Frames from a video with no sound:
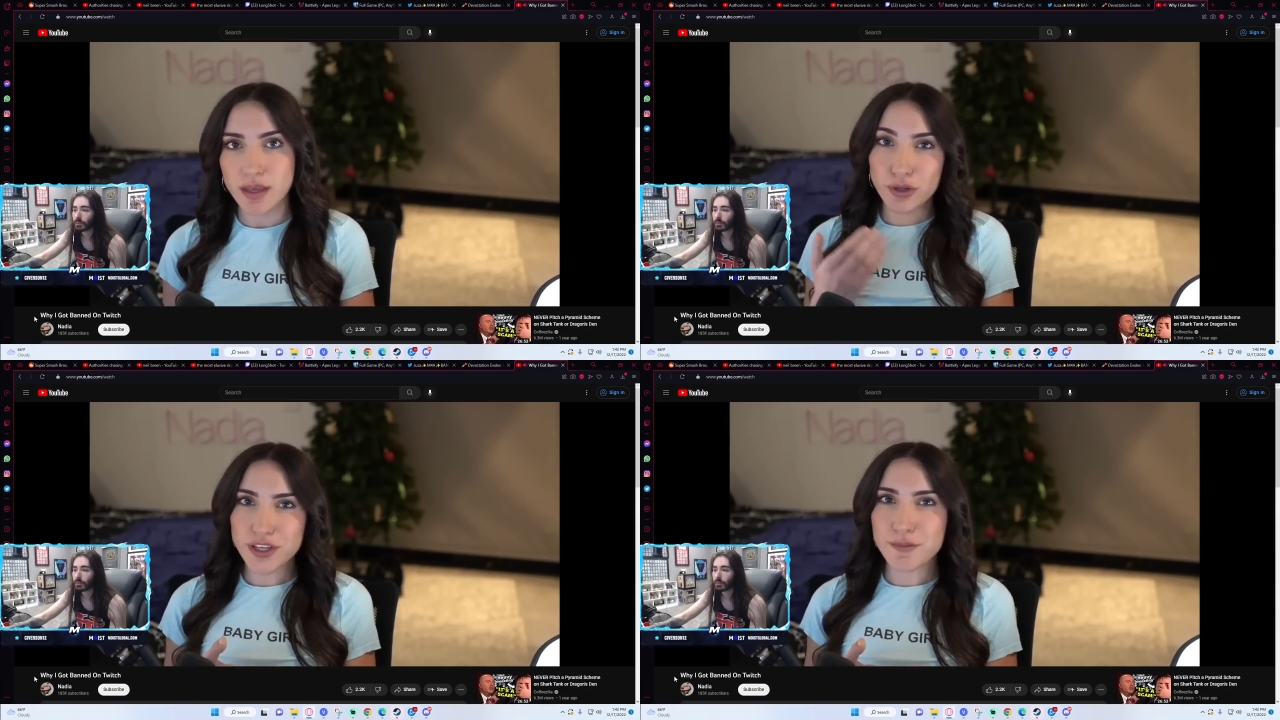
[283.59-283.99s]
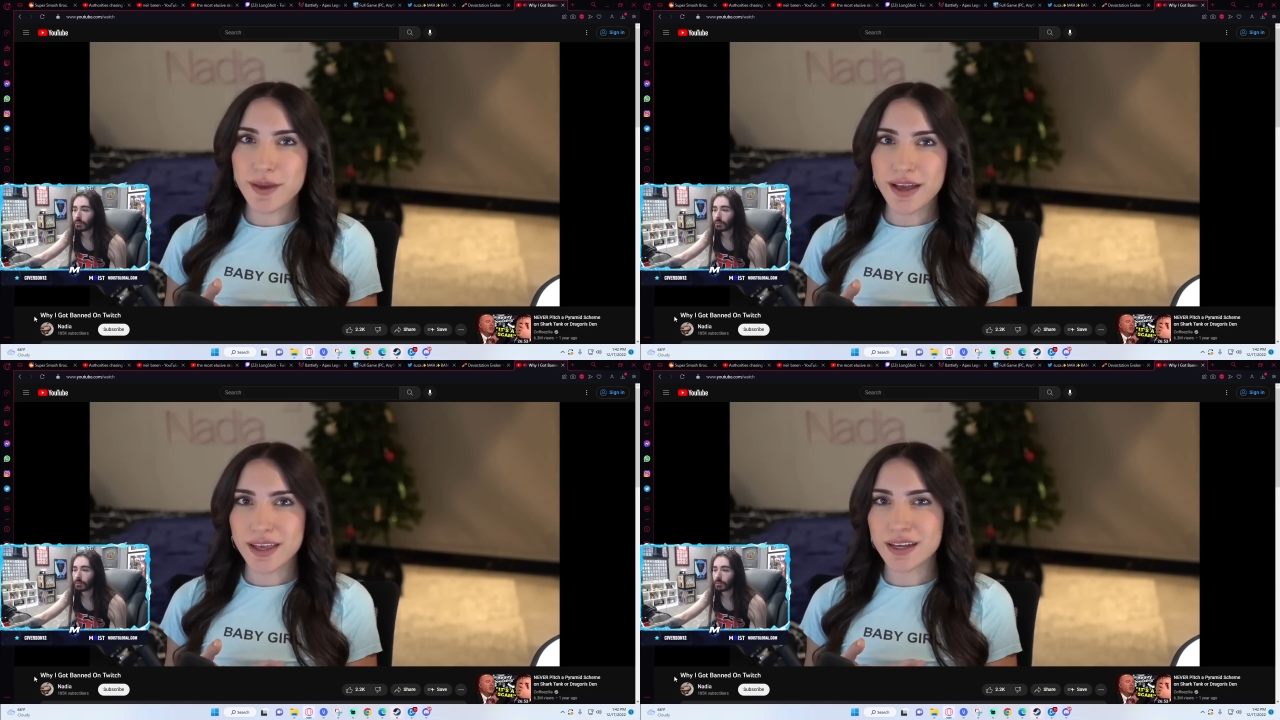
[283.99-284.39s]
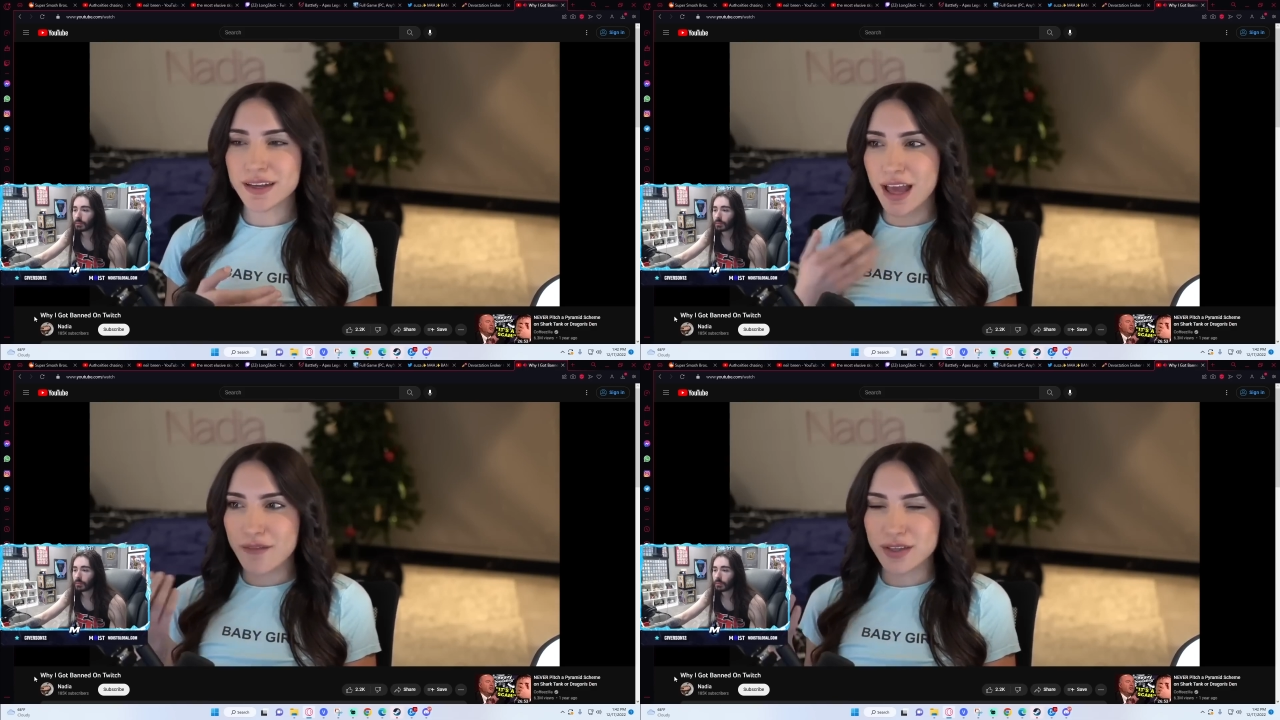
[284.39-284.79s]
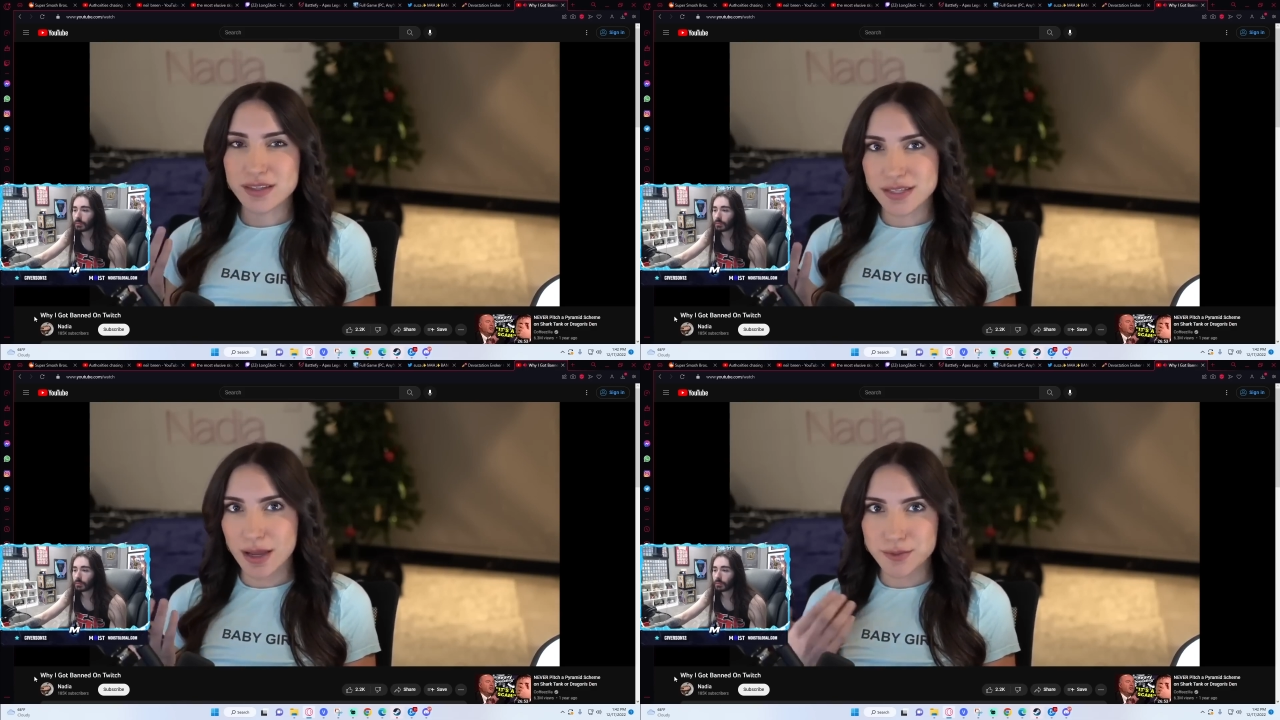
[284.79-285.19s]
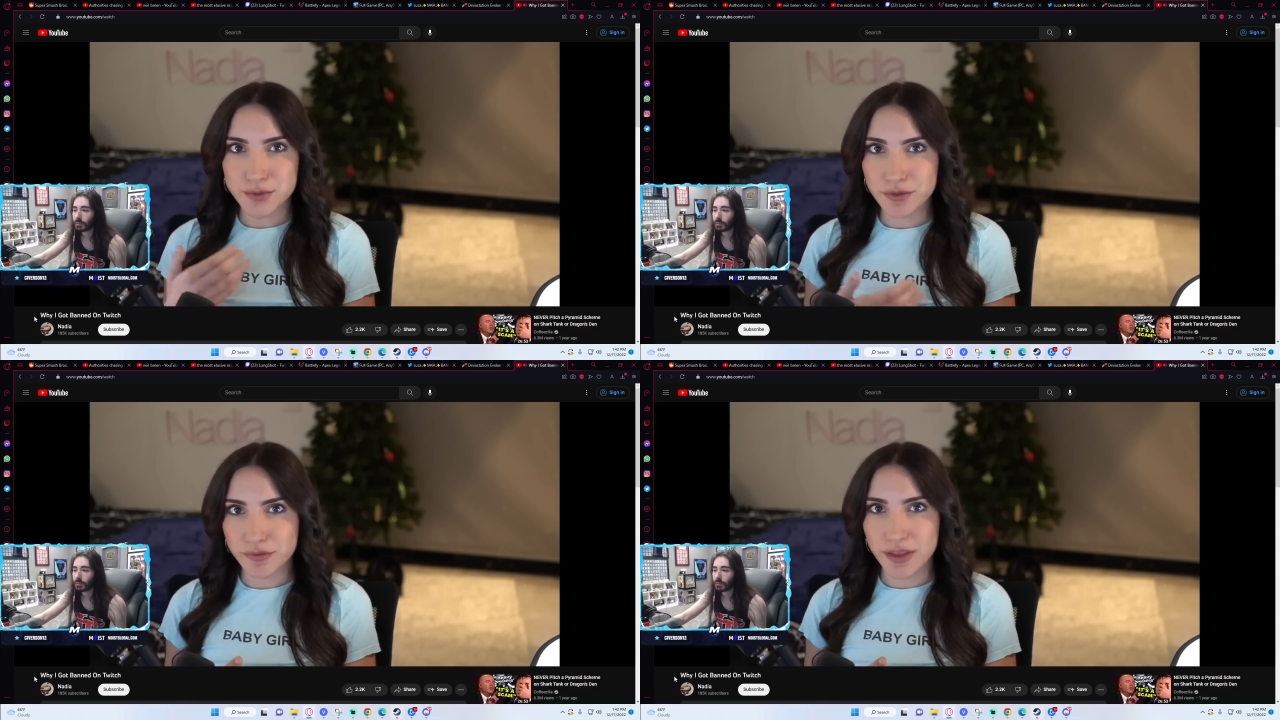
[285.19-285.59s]
But looking back at it and having the time
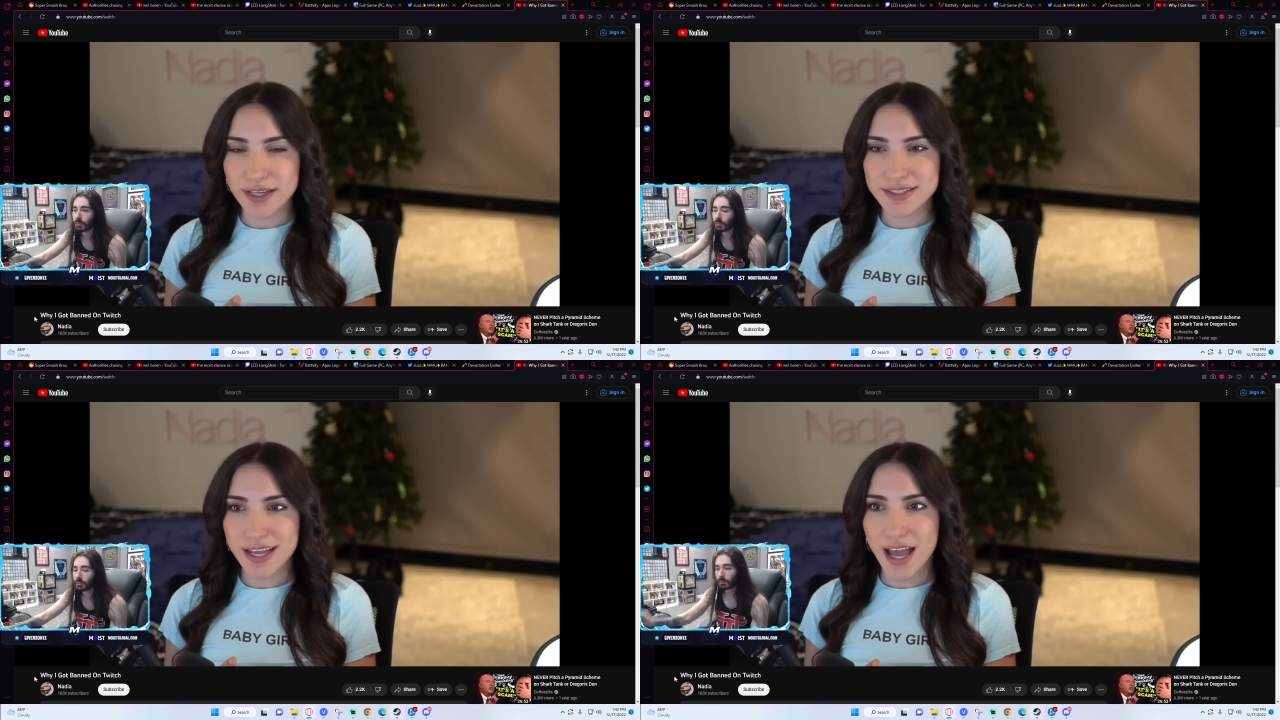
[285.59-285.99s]
to reflect,